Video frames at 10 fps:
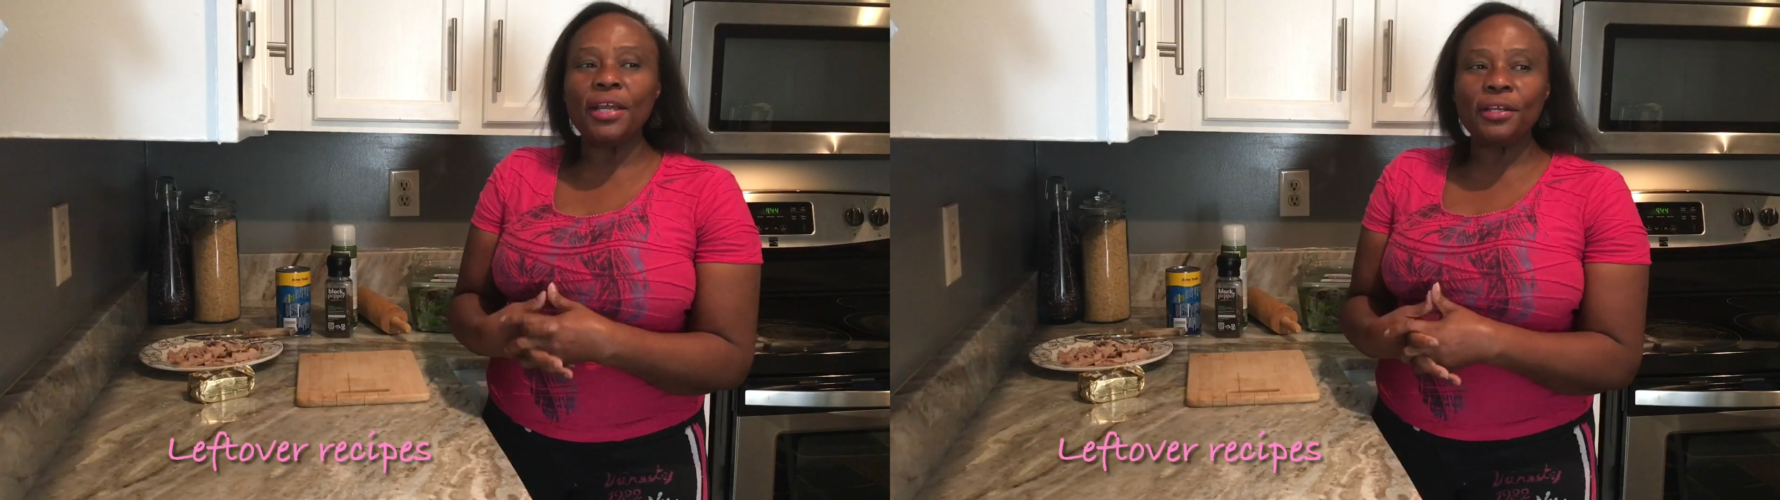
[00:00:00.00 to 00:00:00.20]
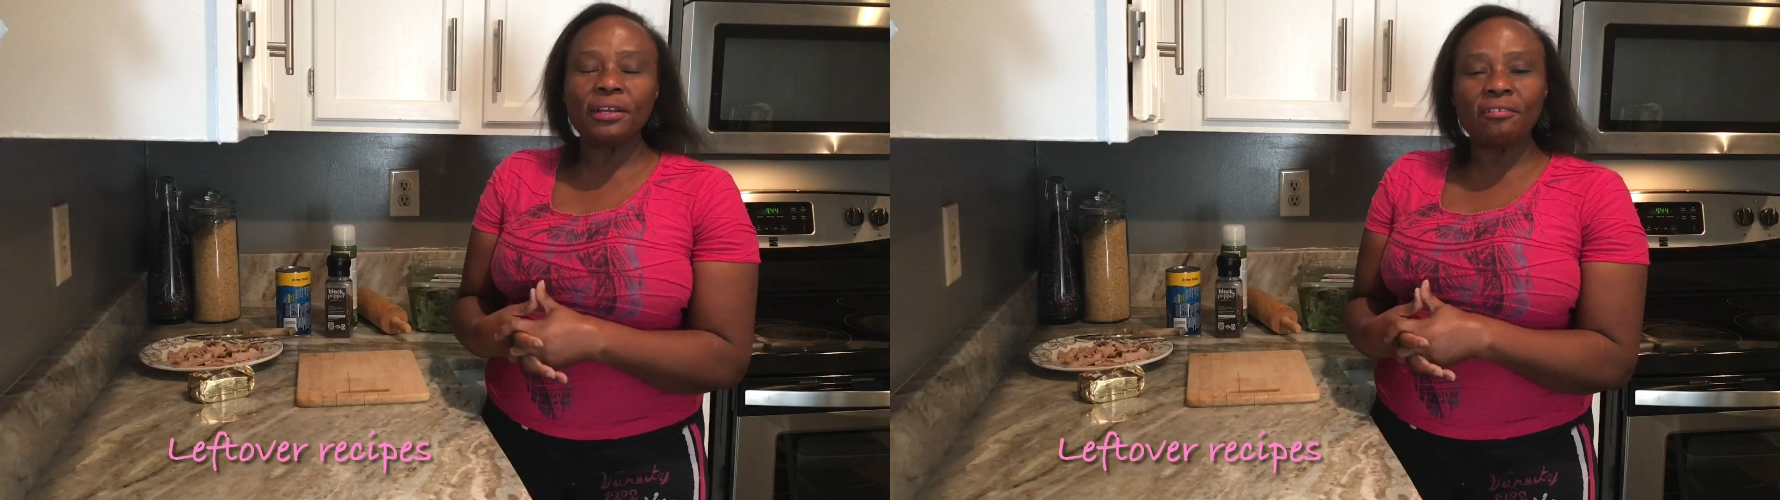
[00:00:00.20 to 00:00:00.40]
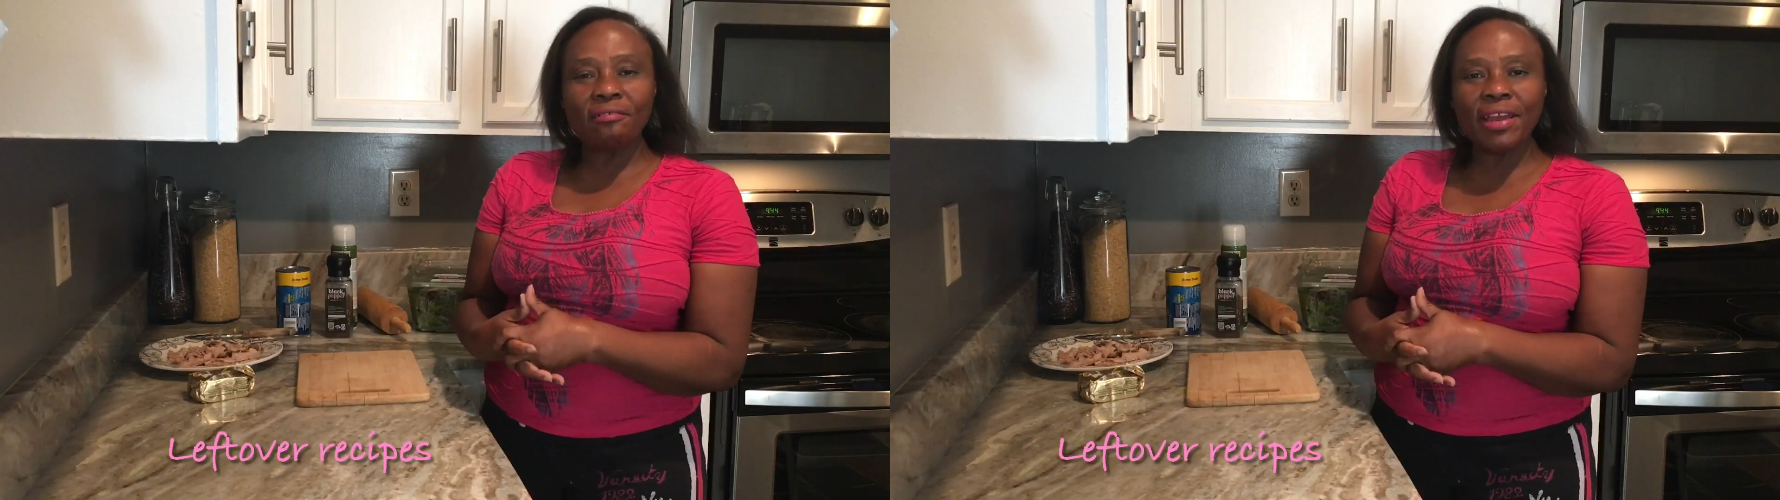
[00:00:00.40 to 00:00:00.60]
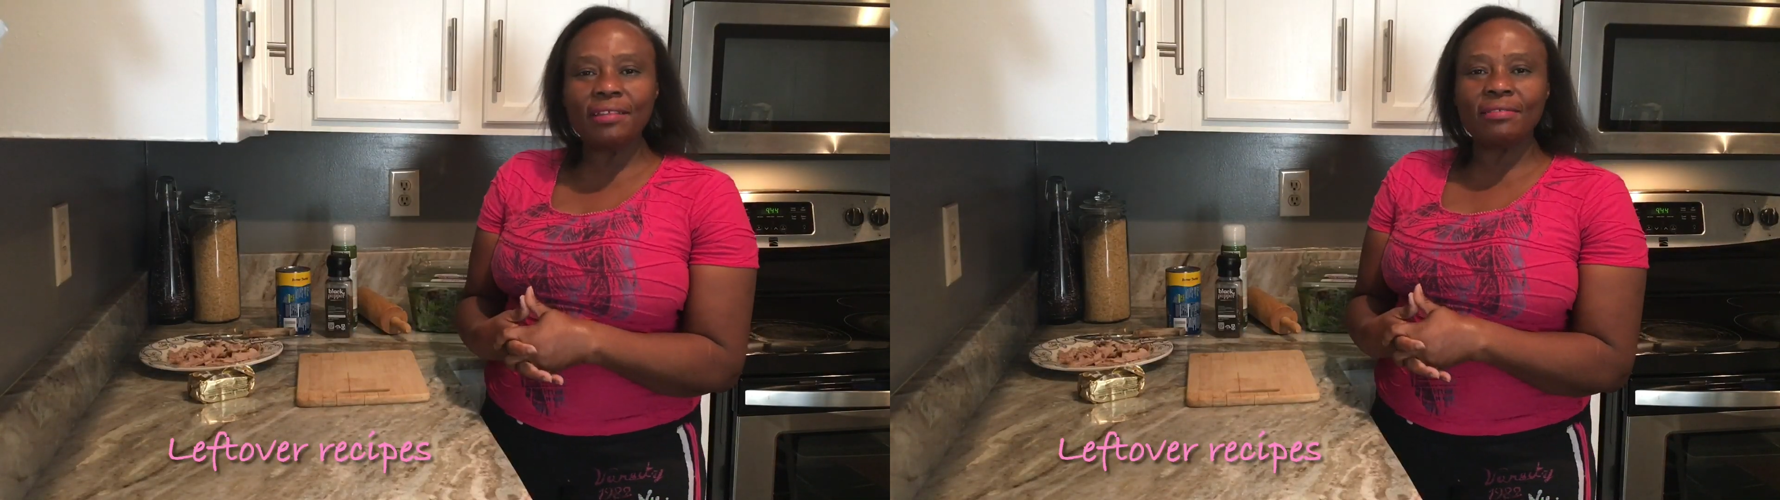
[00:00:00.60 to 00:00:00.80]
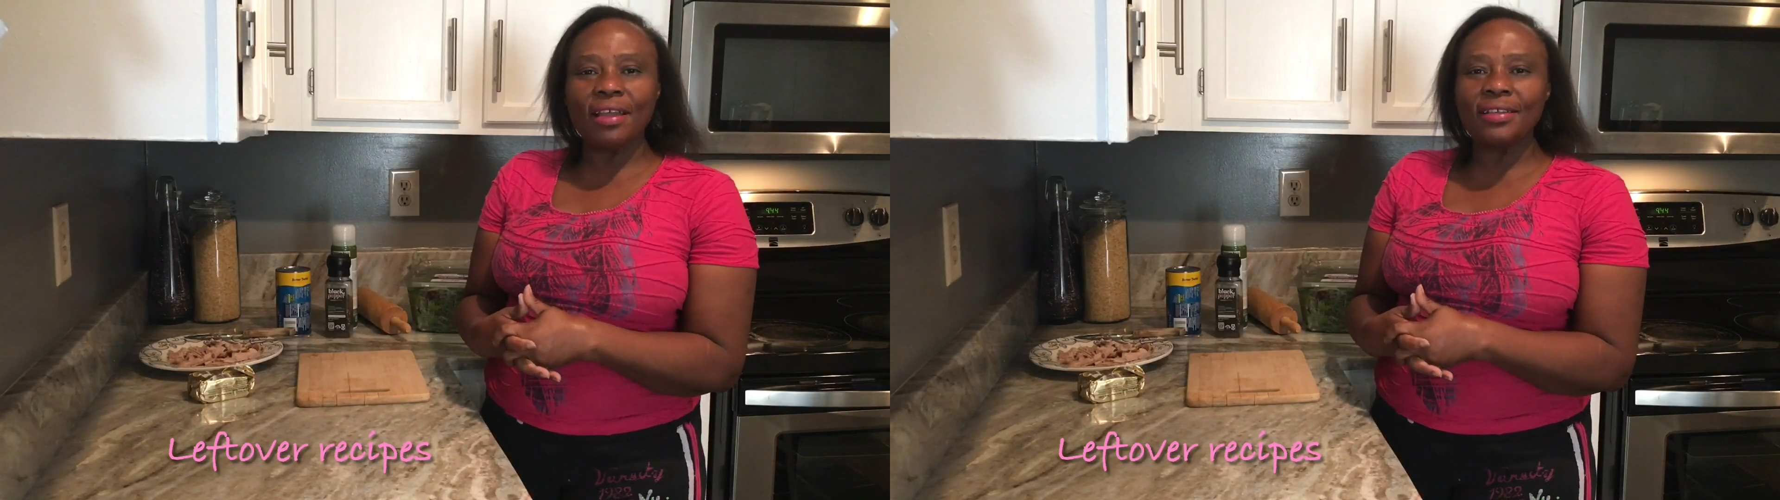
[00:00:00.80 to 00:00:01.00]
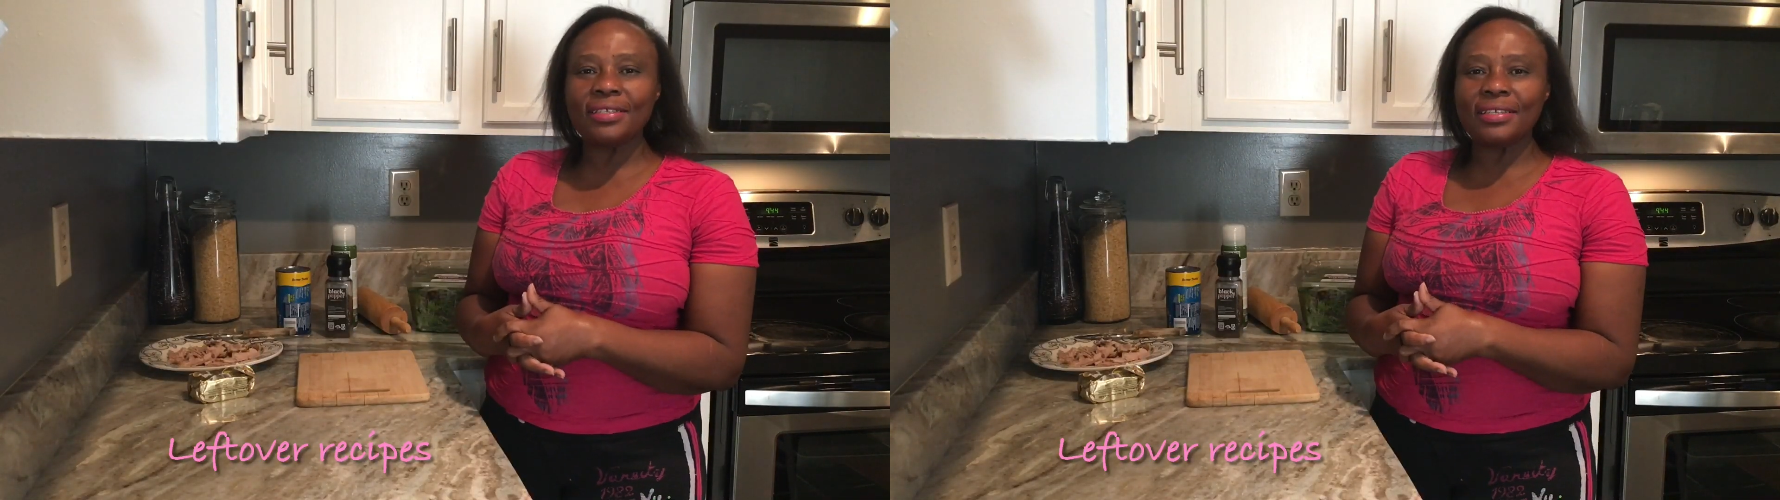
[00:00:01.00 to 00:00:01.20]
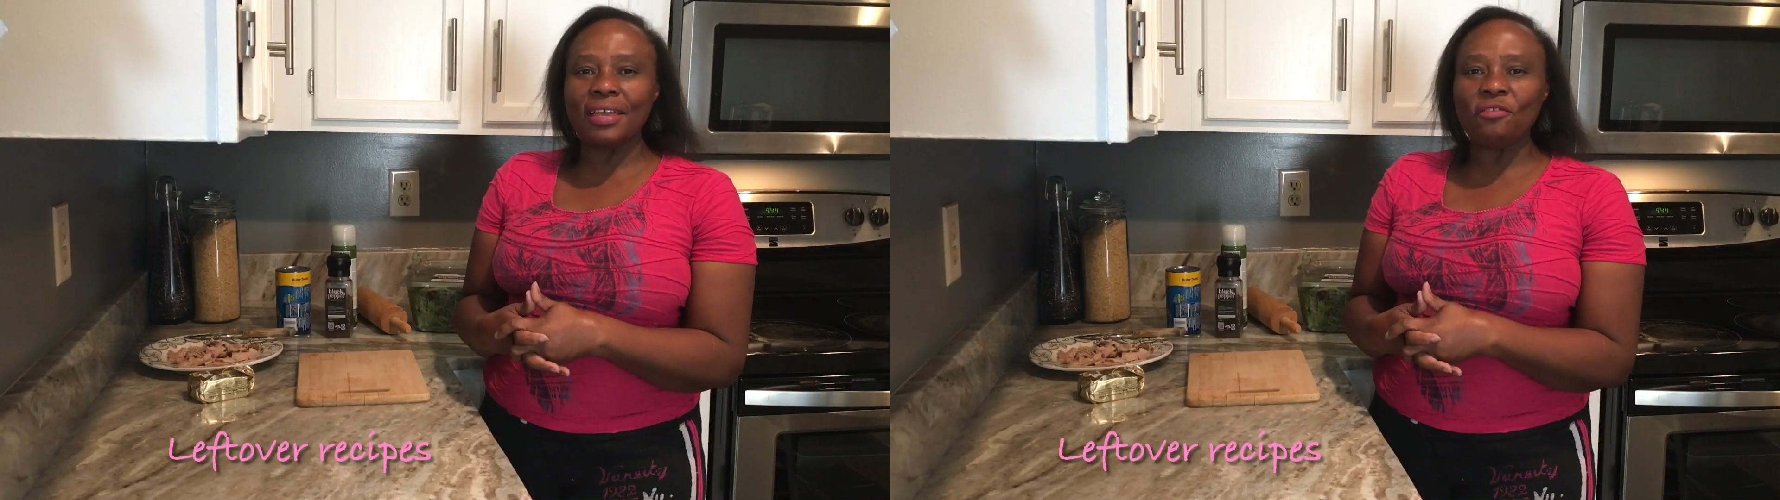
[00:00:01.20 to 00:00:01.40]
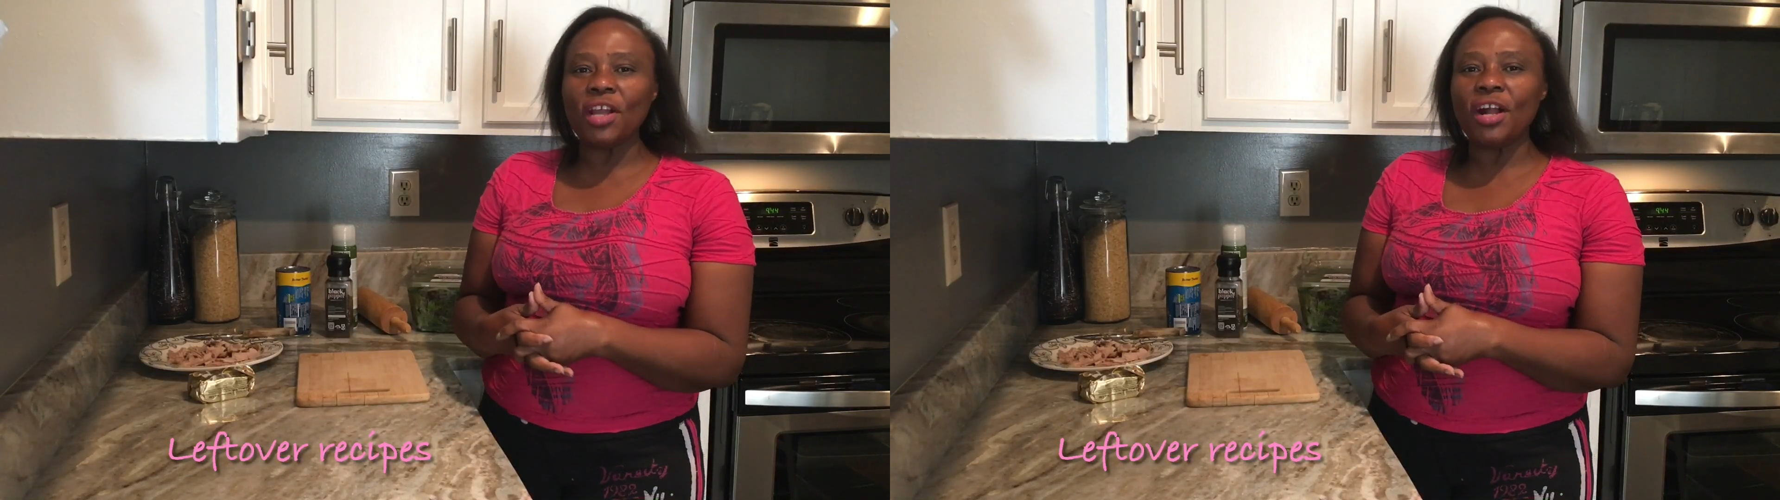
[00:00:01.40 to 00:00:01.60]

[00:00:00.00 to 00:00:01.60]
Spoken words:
great Thanksgiving